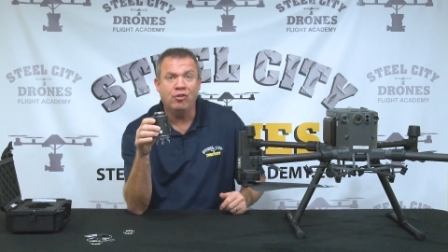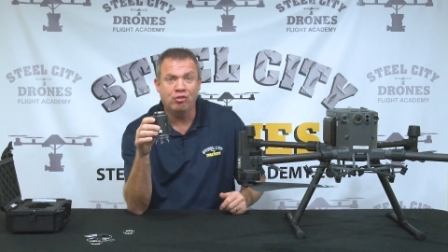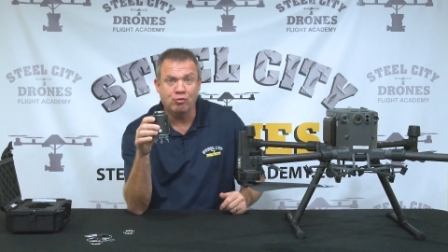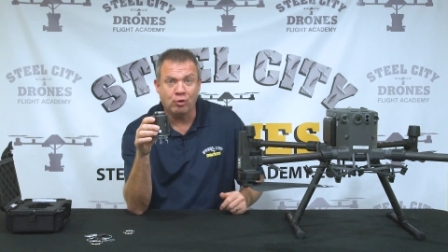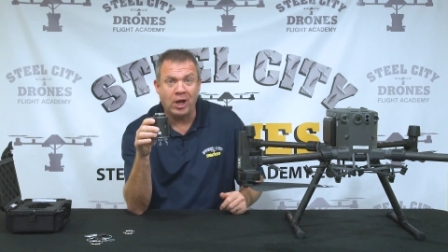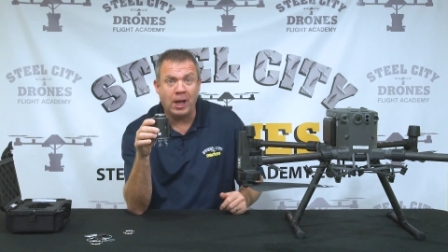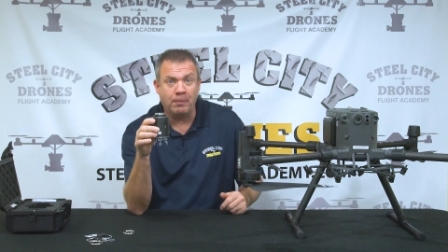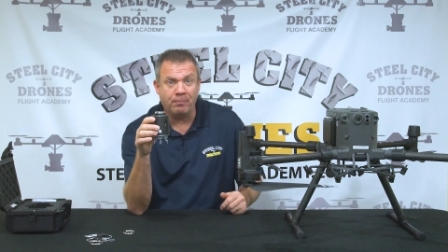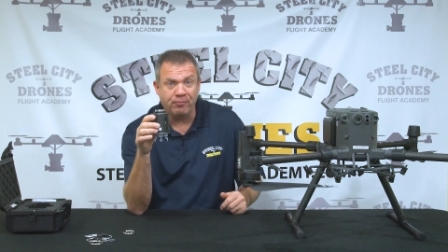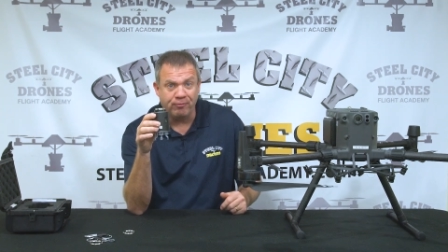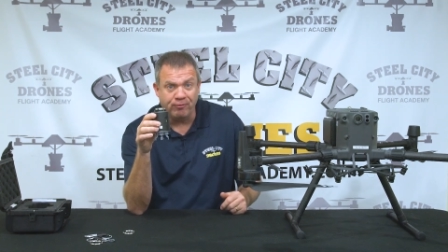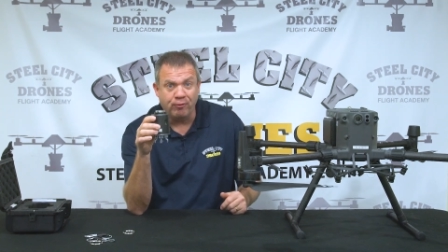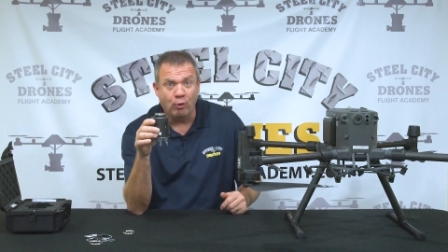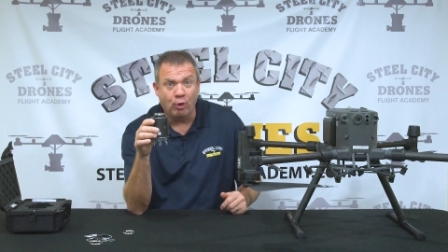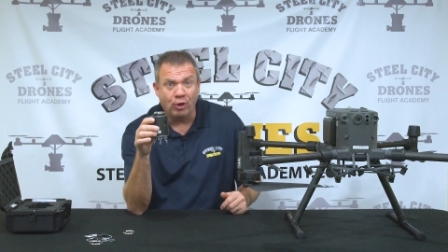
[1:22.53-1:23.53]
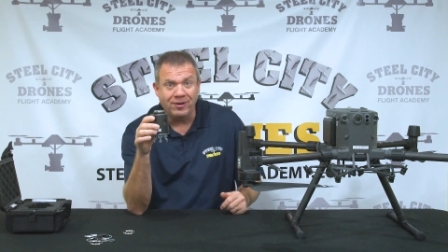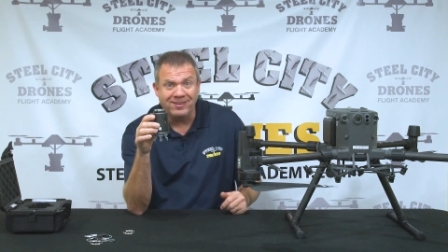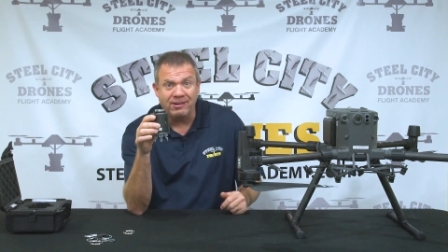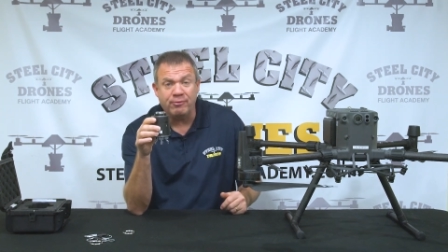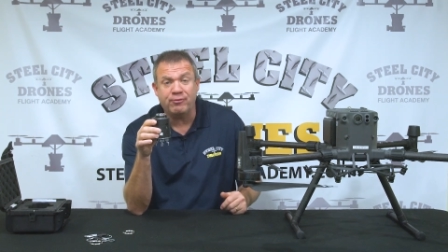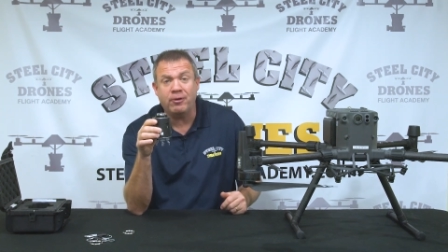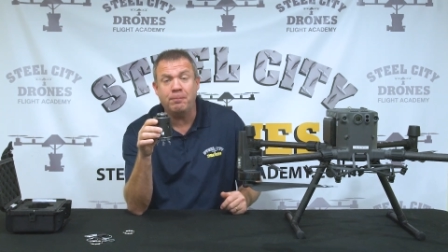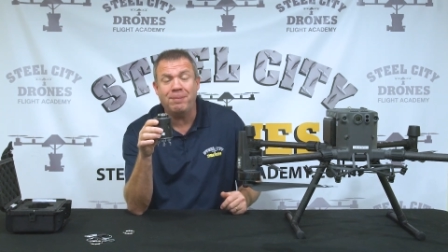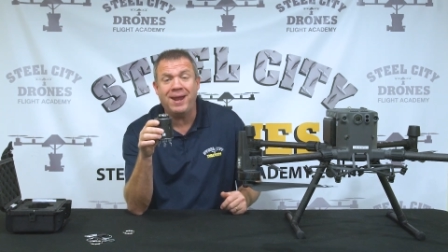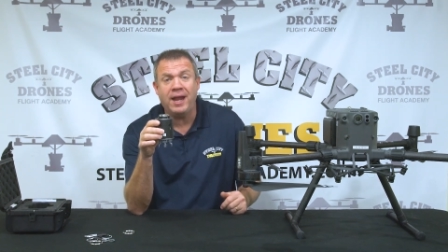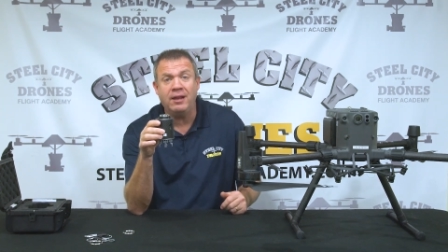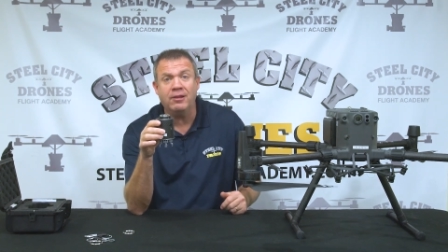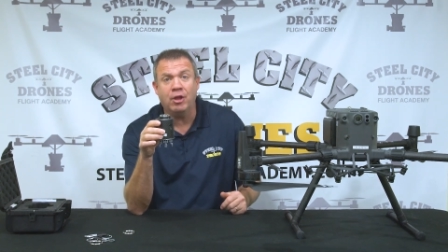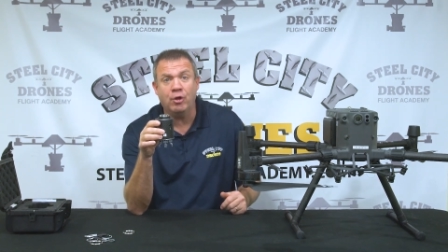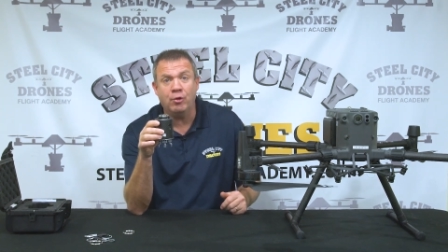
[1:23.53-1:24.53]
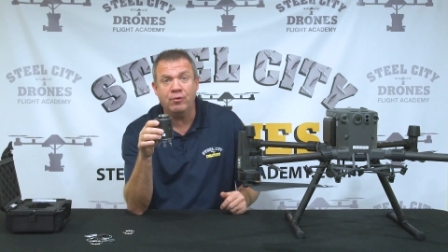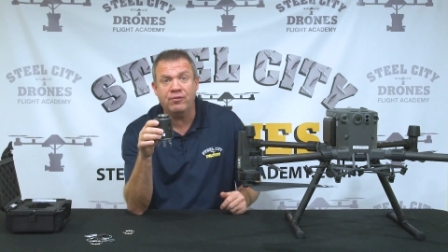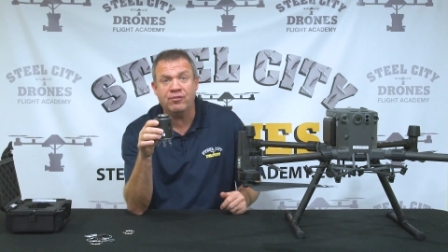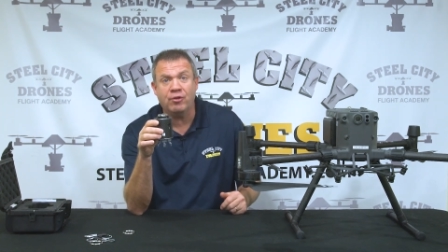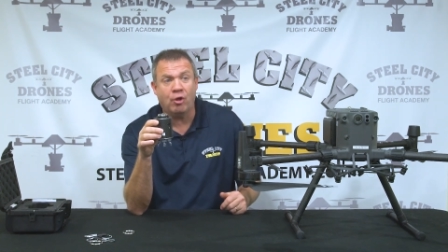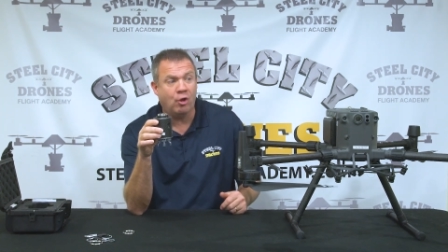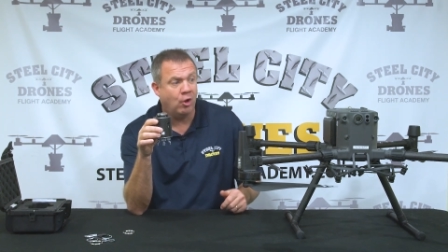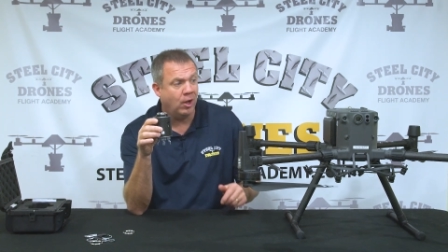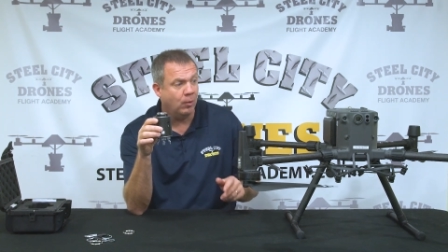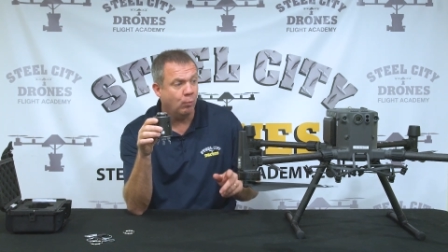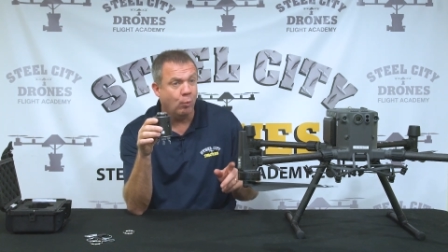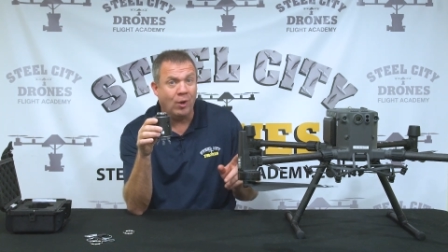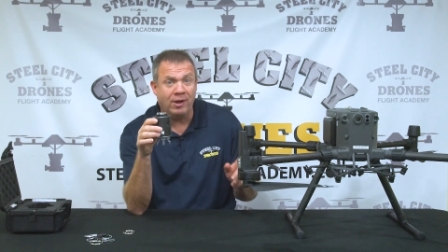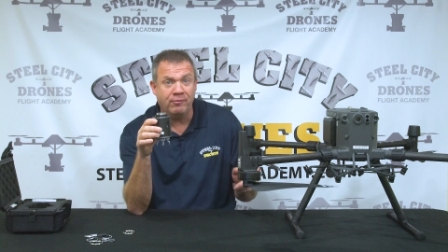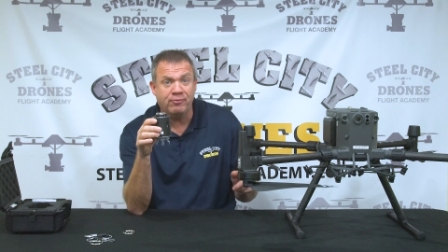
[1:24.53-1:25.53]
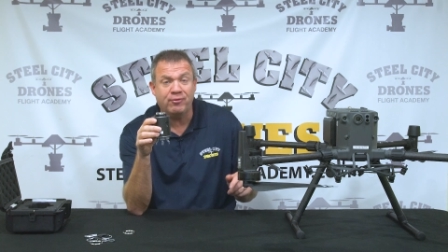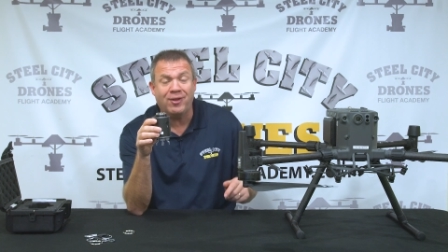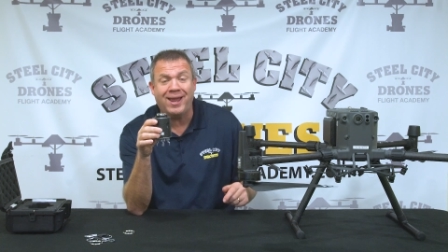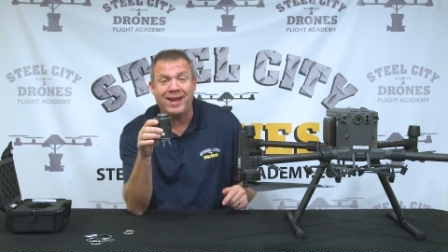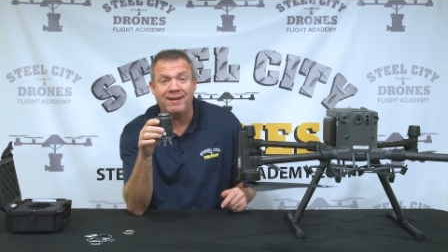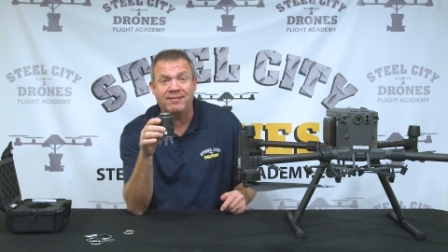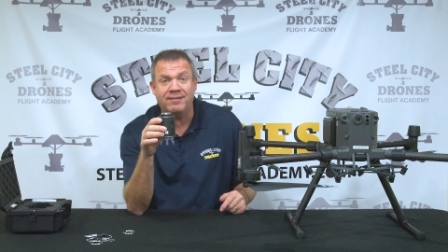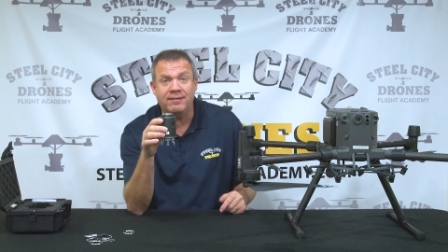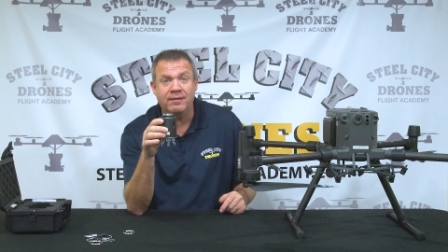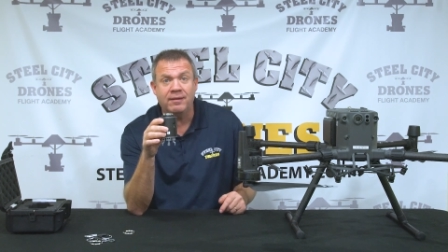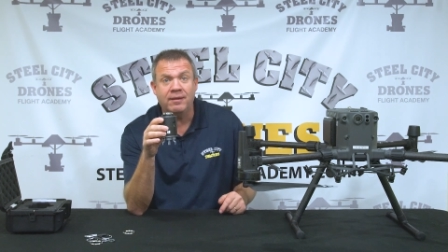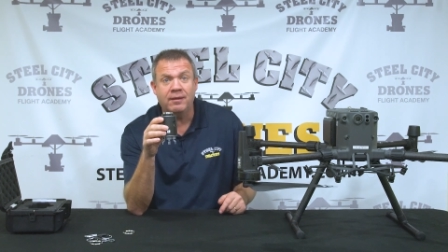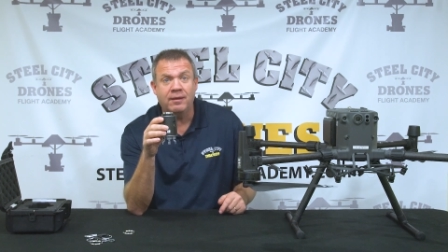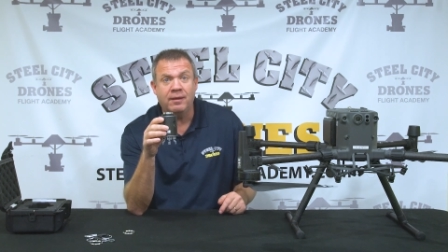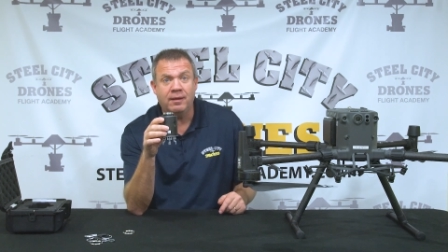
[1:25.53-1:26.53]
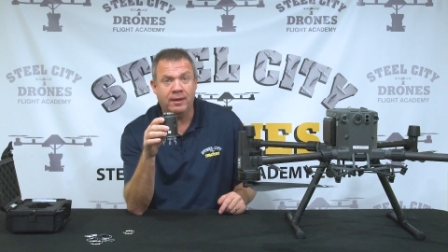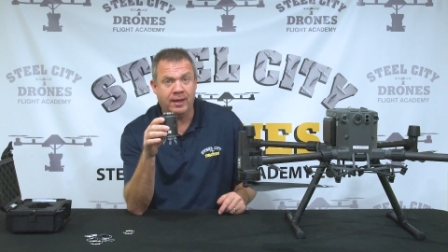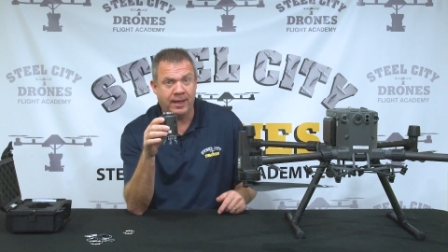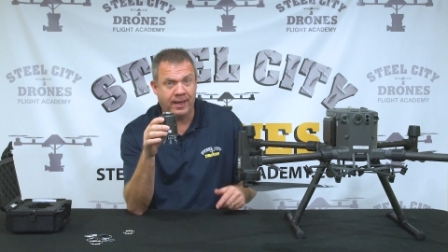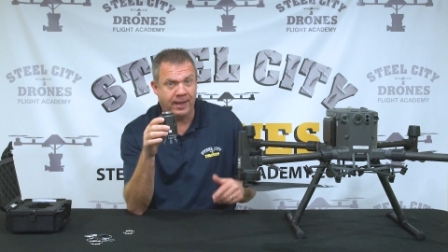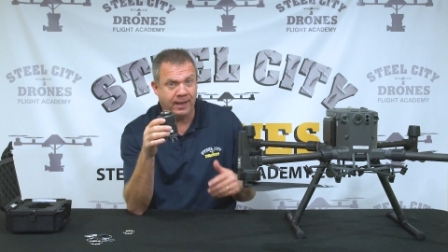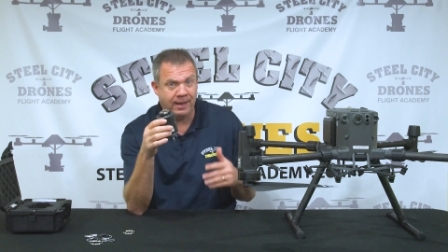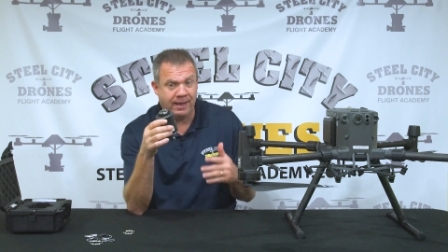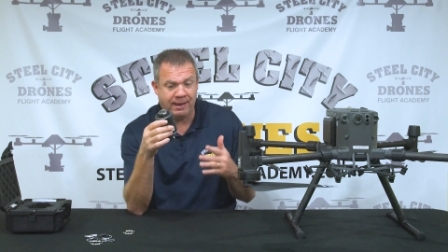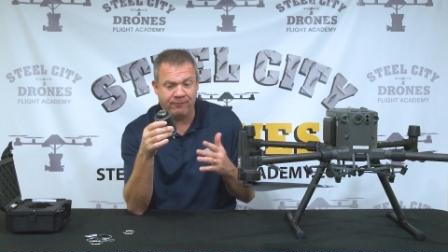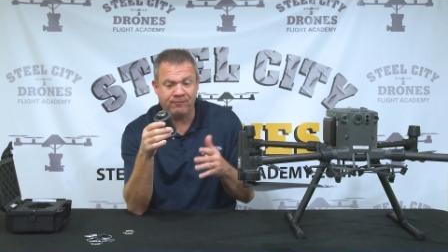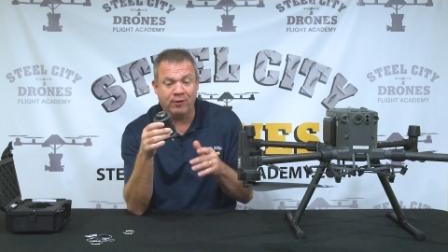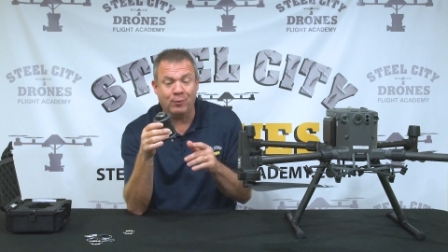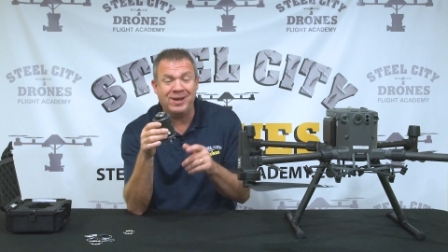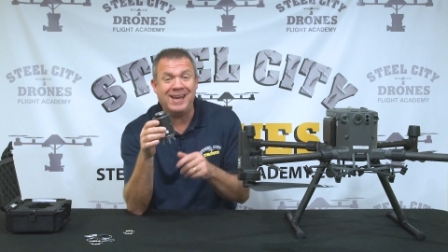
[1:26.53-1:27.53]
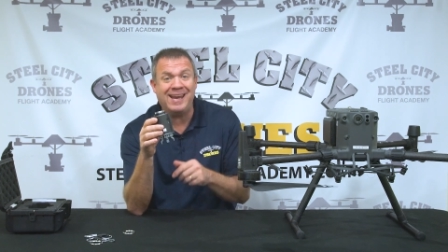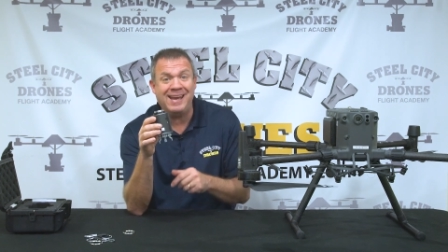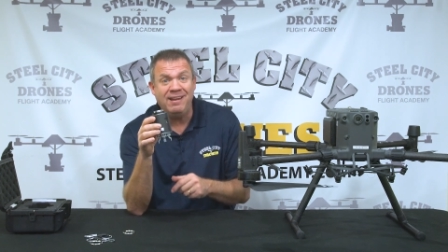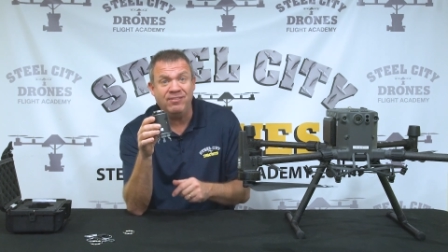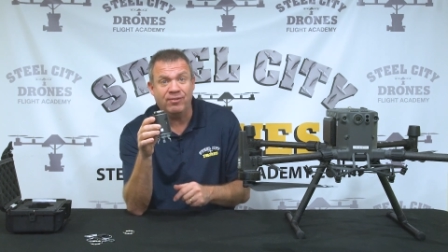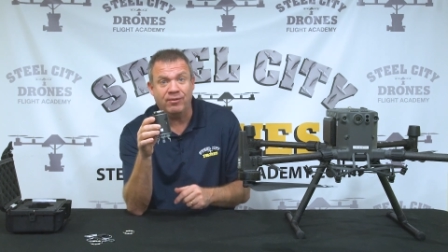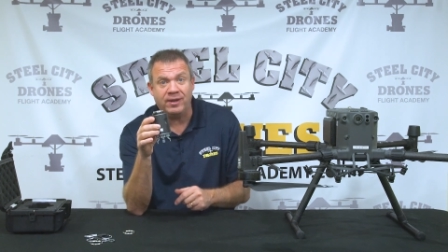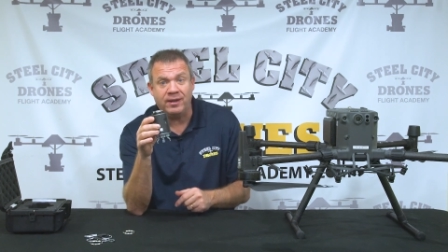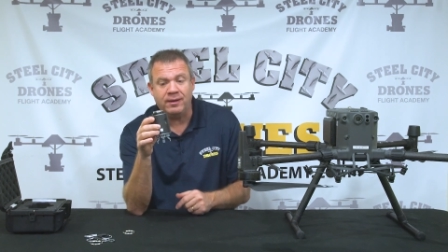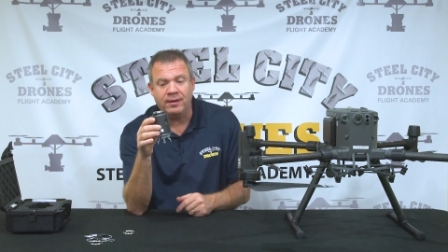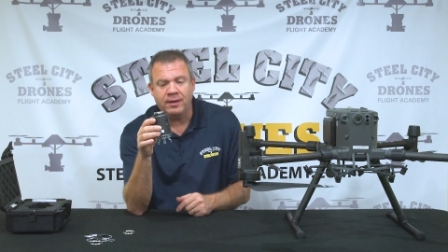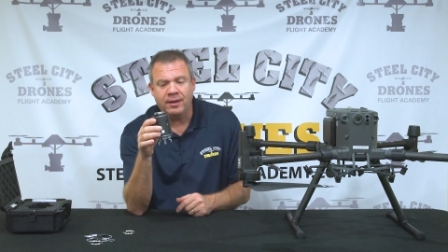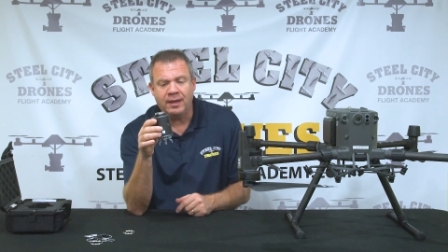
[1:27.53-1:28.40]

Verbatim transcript: drop 4 different payloads on one flight very easily.